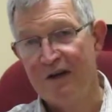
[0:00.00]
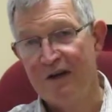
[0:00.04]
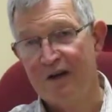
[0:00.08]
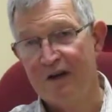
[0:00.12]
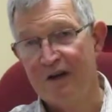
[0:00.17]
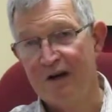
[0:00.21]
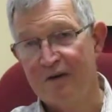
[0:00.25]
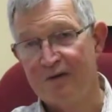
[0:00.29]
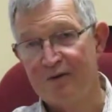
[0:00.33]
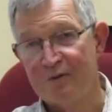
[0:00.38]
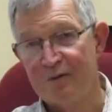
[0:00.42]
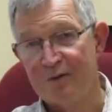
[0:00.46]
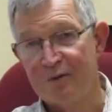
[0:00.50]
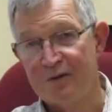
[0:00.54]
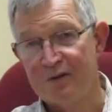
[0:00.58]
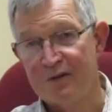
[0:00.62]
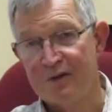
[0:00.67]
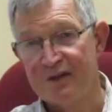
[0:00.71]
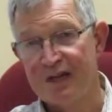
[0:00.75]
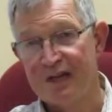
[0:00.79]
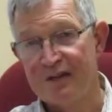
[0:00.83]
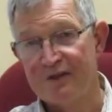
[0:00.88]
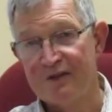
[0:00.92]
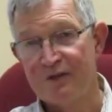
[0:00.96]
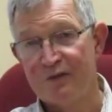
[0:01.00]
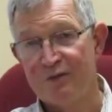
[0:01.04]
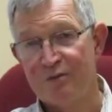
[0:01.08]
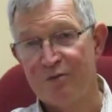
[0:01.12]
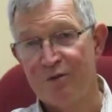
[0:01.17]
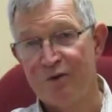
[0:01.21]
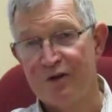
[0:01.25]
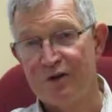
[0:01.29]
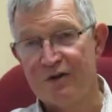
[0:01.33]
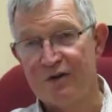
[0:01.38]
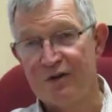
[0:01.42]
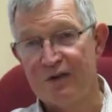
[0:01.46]
afterwards, because that just
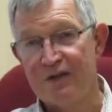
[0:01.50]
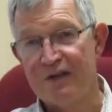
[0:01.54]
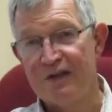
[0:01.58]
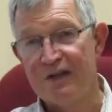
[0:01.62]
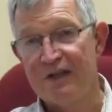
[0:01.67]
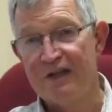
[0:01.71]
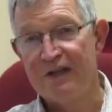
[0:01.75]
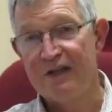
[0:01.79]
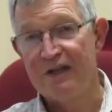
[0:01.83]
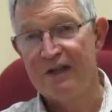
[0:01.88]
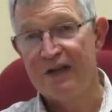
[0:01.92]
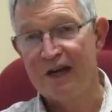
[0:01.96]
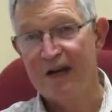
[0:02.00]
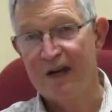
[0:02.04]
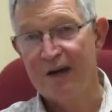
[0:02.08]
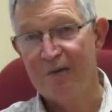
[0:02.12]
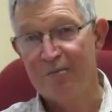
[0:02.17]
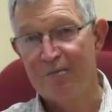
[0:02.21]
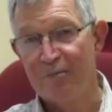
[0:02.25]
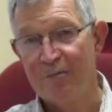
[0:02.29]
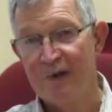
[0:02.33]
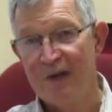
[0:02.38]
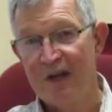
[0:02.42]
works on the